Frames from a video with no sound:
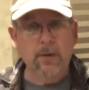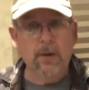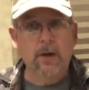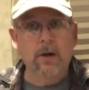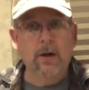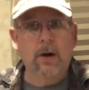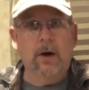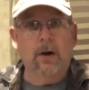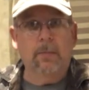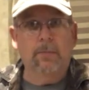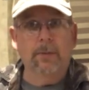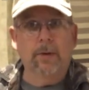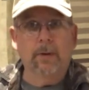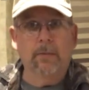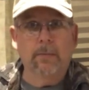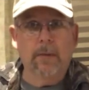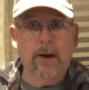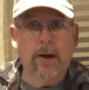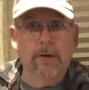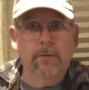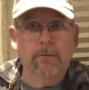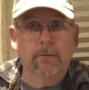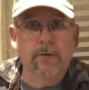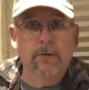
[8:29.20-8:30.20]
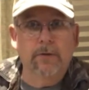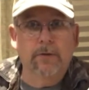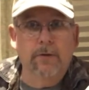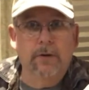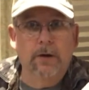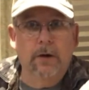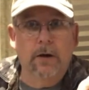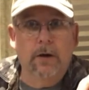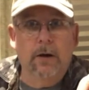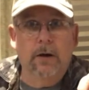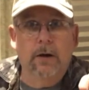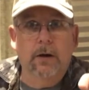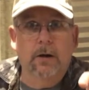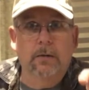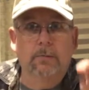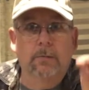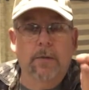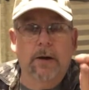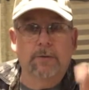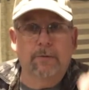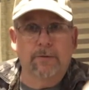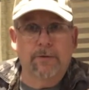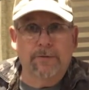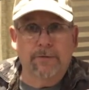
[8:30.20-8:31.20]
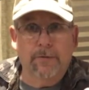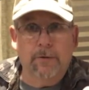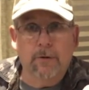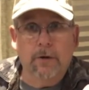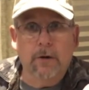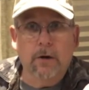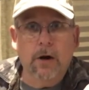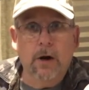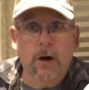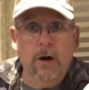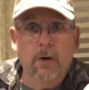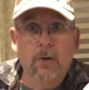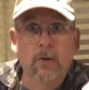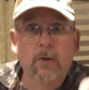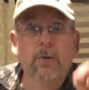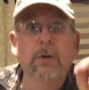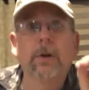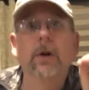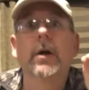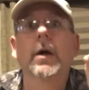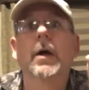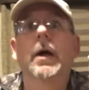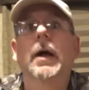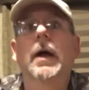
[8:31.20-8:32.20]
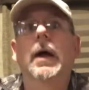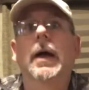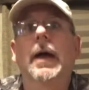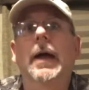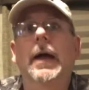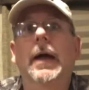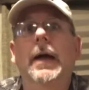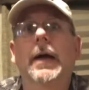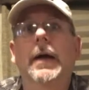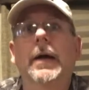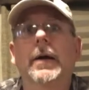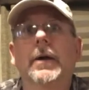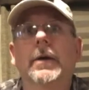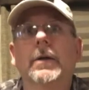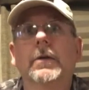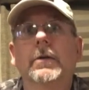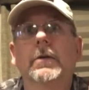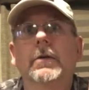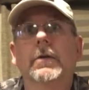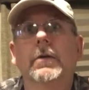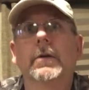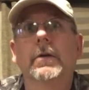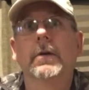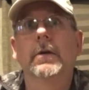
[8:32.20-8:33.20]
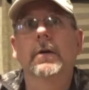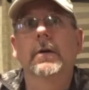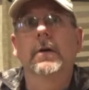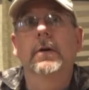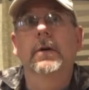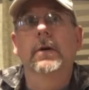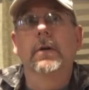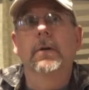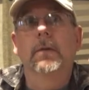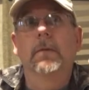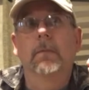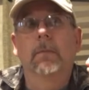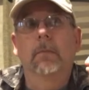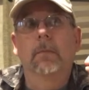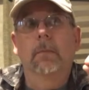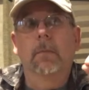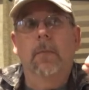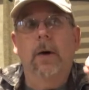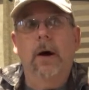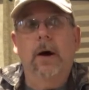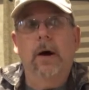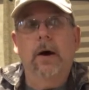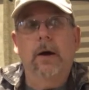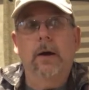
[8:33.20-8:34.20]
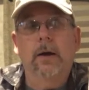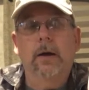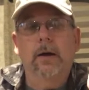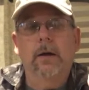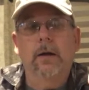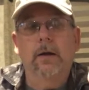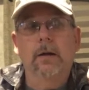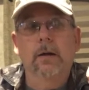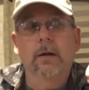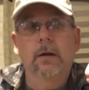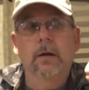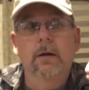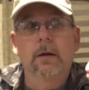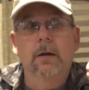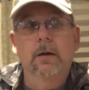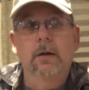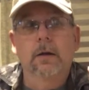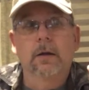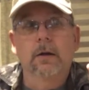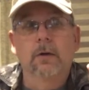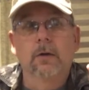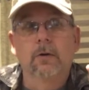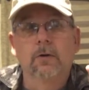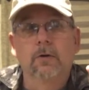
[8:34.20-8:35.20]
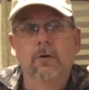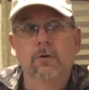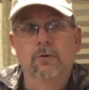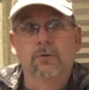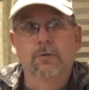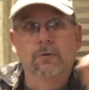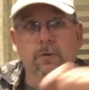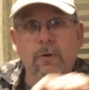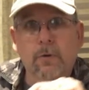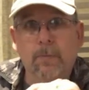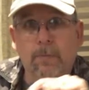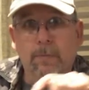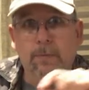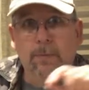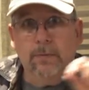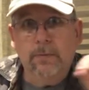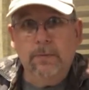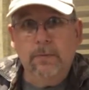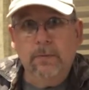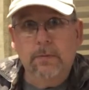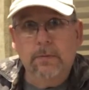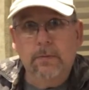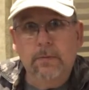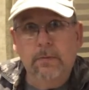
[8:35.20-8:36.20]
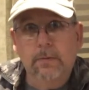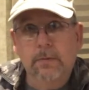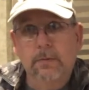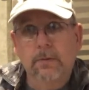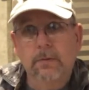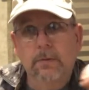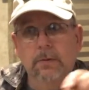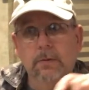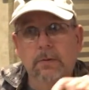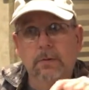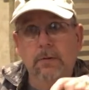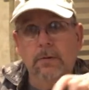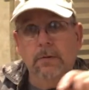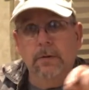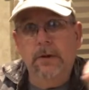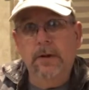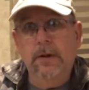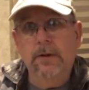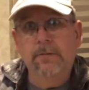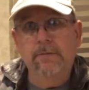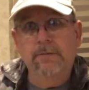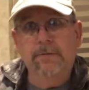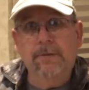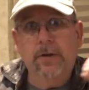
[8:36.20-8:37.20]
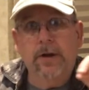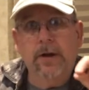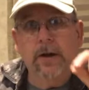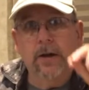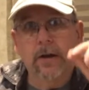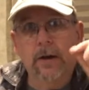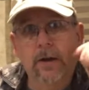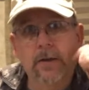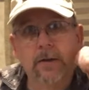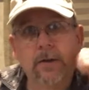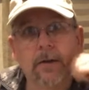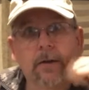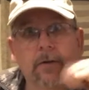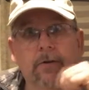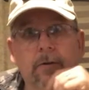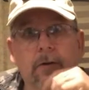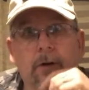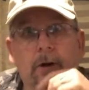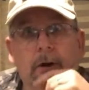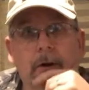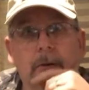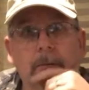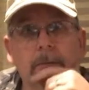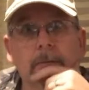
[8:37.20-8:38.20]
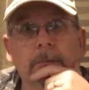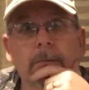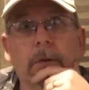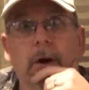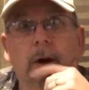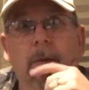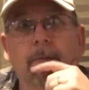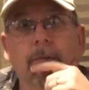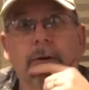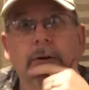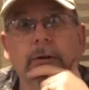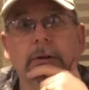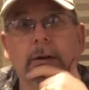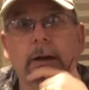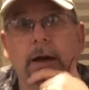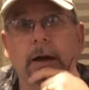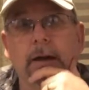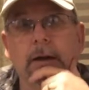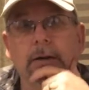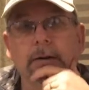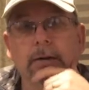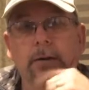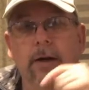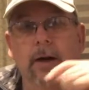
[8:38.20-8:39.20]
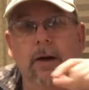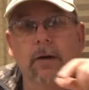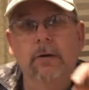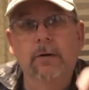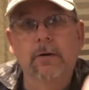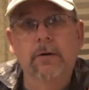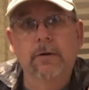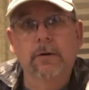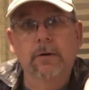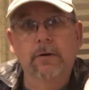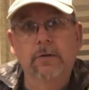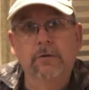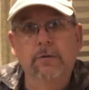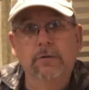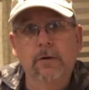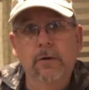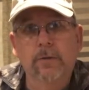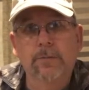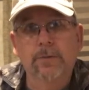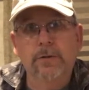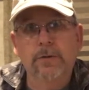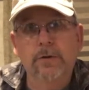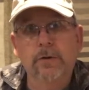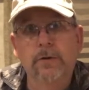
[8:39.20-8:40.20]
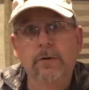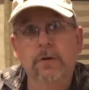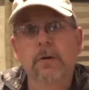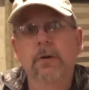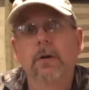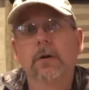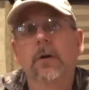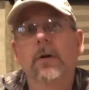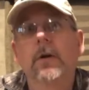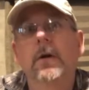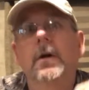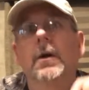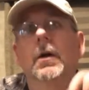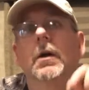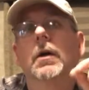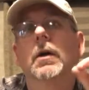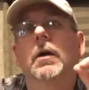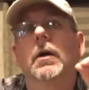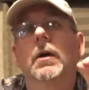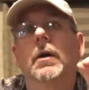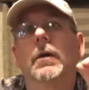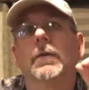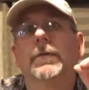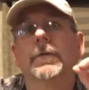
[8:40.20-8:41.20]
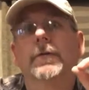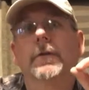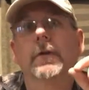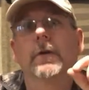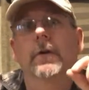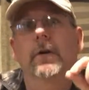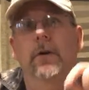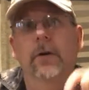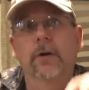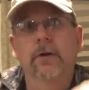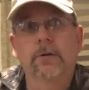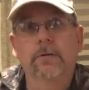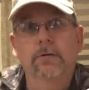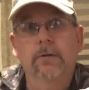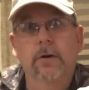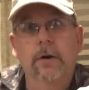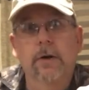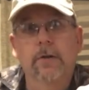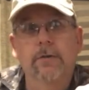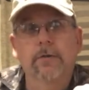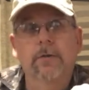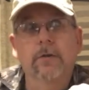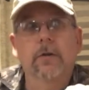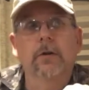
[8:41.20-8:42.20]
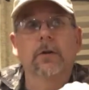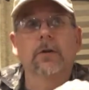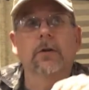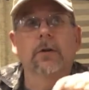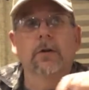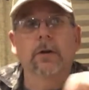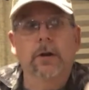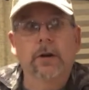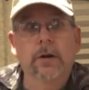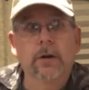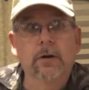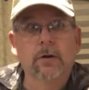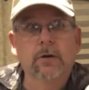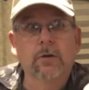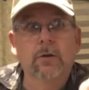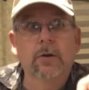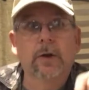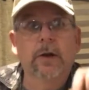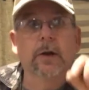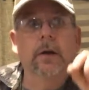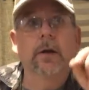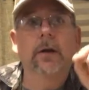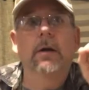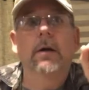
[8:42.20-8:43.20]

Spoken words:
I'll put my my referral code and my group invite, I think it's called. I'll put that down in the description. If you're interested, look into it.